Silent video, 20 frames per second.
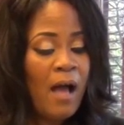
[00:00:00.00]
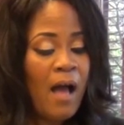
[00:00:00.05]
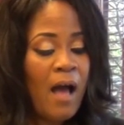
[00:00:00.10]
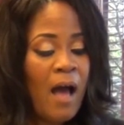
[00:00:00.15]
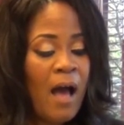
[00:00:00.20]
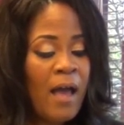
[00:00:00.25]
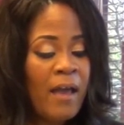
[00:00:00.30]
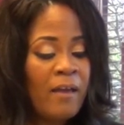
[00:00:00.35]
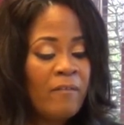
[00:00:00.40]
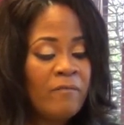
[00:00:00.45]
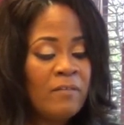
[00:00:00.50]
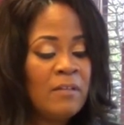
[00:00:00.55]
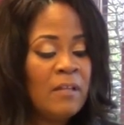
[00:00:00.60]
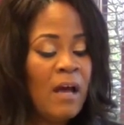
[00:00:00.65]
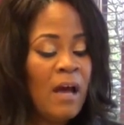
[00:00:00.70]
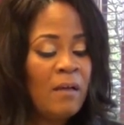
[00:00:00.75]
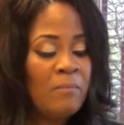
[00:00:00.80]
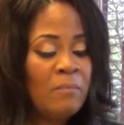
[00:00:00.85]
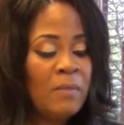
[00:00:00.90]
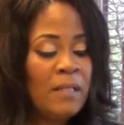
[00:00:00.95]
I have
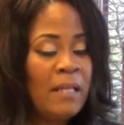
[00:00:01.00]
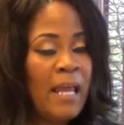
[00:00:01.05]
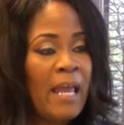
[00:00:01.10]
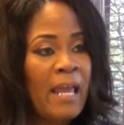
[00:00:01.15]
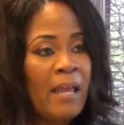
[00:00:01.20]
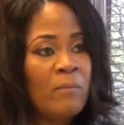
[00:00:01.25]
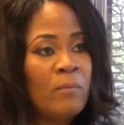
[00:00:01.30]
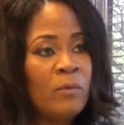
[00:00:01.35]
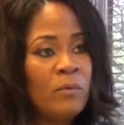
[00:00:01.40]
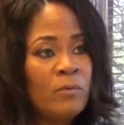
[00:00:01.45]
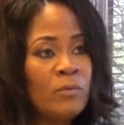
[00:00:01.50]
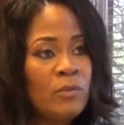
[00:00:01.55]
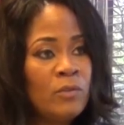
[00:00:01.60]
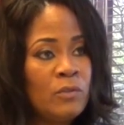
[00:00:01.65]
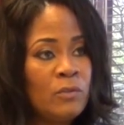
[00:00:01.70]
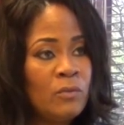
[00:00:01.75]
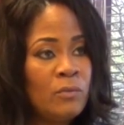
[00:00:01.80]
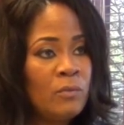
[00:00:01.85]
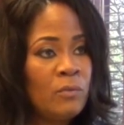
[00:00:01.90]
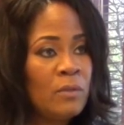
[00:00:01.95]
not been able
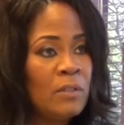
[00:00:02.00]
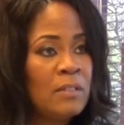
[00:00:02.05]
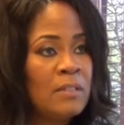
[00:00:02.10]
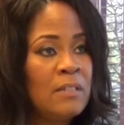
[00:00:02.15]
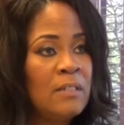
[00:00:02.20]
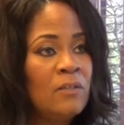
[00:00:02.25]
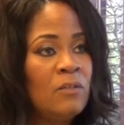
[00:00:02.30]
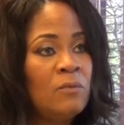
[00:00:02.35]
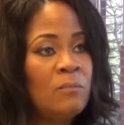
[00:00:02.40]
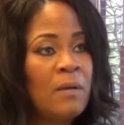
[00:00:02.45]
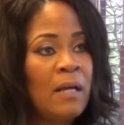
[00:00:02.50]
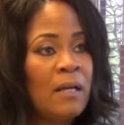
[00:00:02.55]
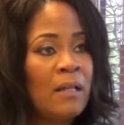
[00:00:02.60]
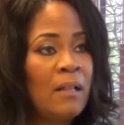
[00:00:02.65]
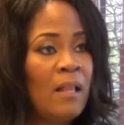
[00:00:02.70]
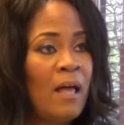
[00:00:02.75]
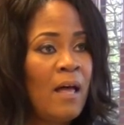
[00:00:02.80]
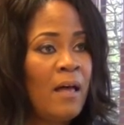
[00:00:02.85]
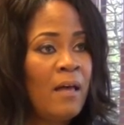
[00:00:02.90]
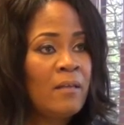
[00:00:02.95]
to continue my
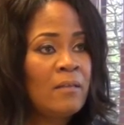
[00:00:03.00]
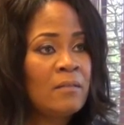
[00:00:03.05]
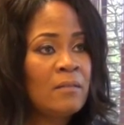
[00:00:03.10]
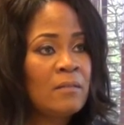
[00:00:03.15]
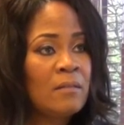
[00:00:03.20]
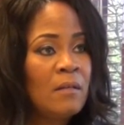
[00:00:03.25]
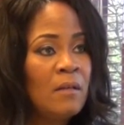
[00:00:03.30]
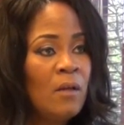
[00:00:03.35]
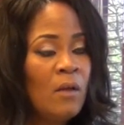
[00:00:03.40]
class